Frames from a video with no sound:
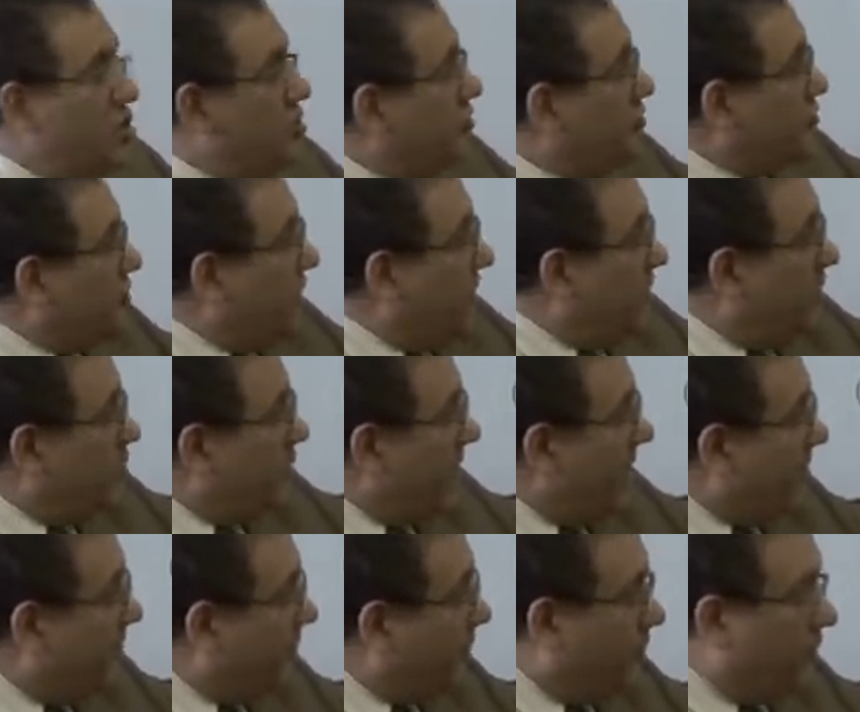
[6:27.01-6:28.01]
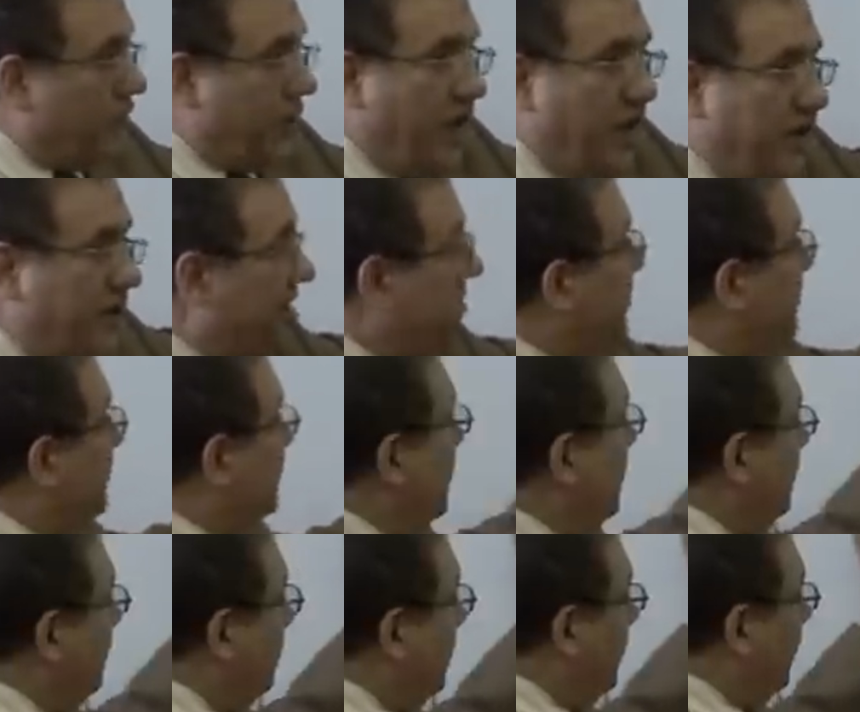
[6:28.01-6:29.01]
So here we have 4 areas.
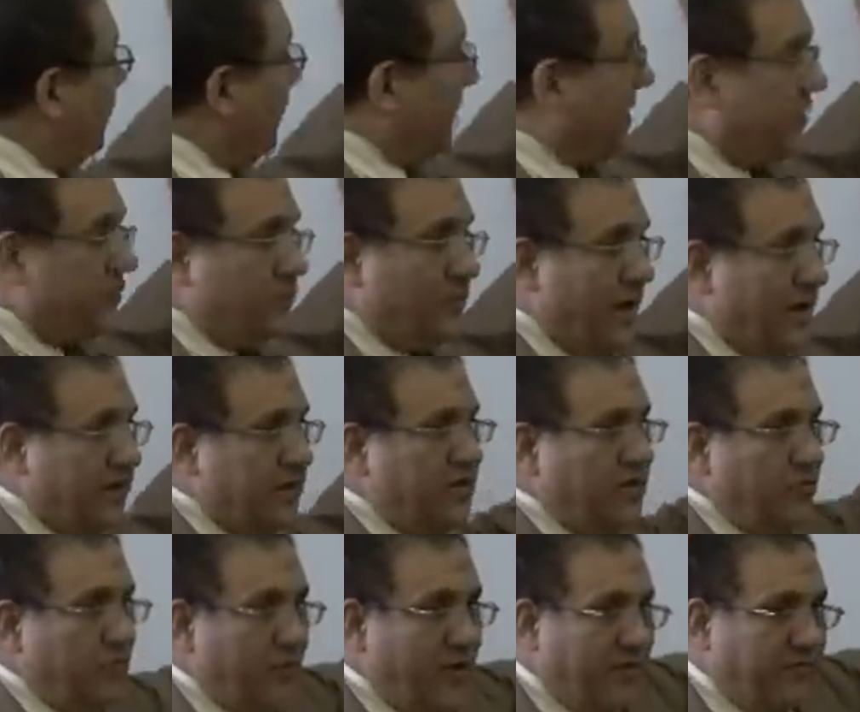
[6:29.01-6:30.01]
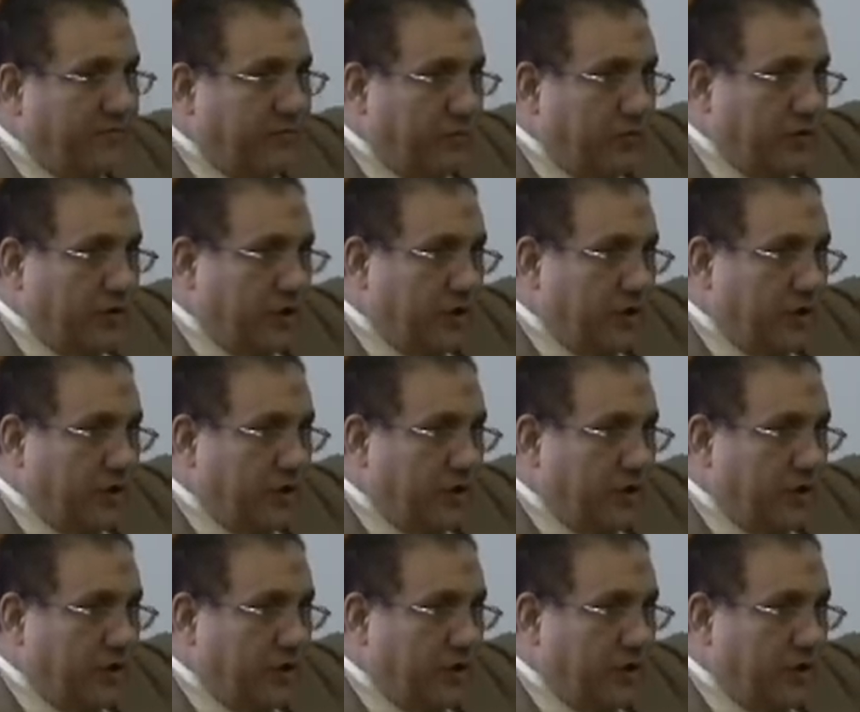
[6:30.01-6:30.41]
For the second one, we have 4